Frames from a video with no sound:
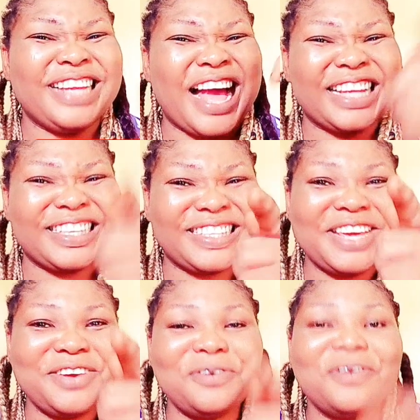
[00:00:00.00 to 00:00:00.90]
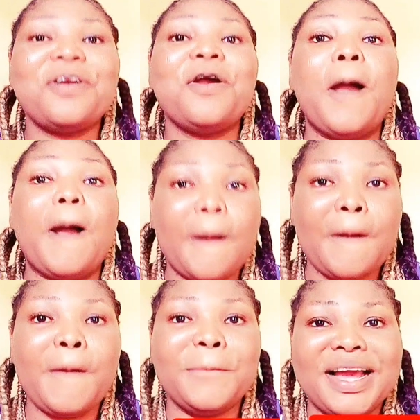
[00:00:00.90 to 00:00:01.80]
Till I see you
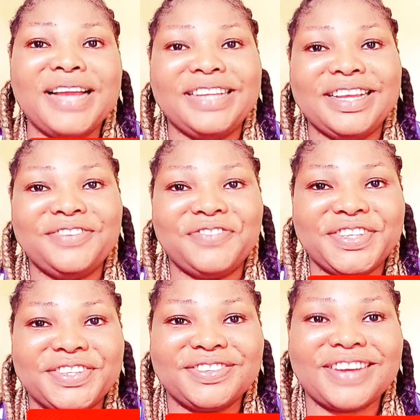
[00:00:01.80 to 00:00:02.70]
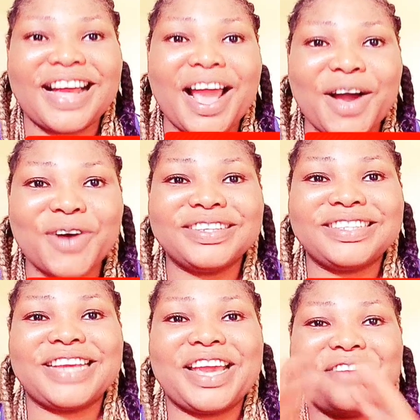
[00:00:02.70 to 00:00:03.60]
on my next video, I always
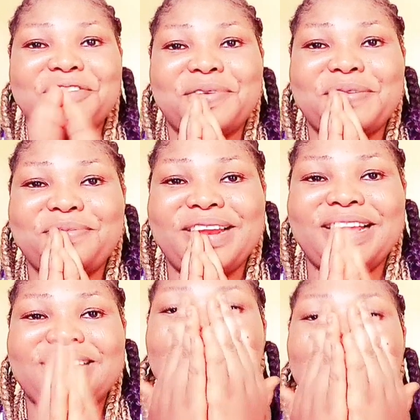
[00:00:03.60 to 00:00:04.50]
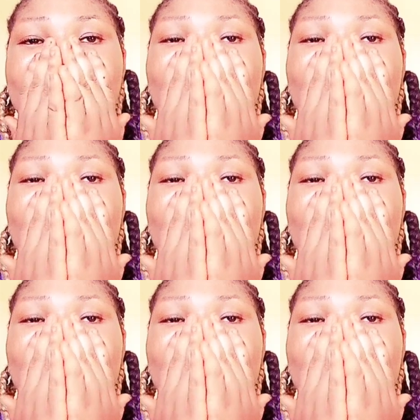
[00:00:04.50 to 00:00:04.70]
say remain blessed.